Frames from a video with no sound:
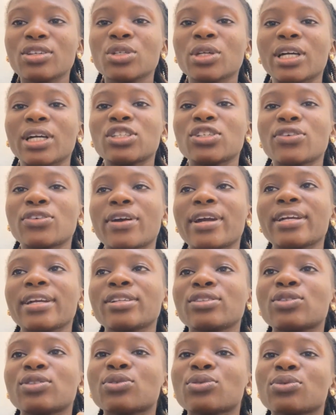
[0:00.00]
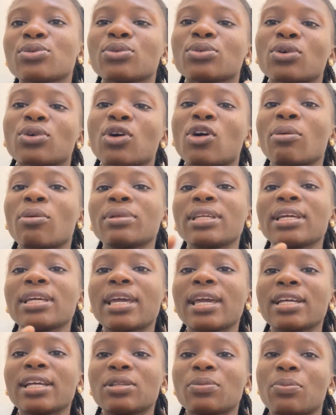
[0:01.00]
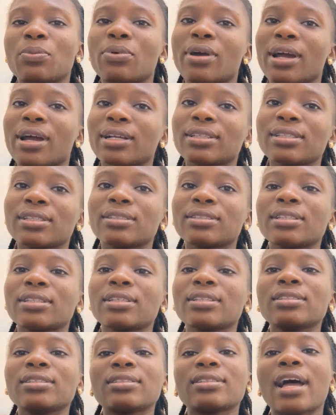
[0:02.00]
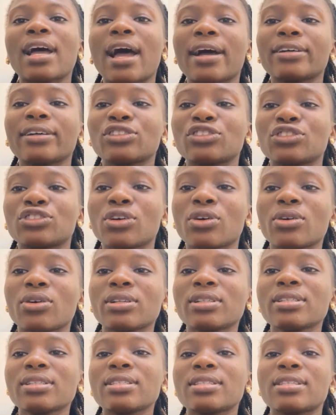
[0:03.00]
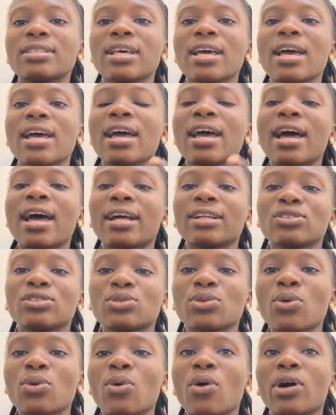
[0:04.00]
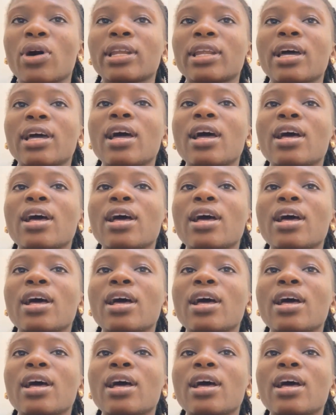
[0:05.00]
you are trying to communicate practices, actions, and so on.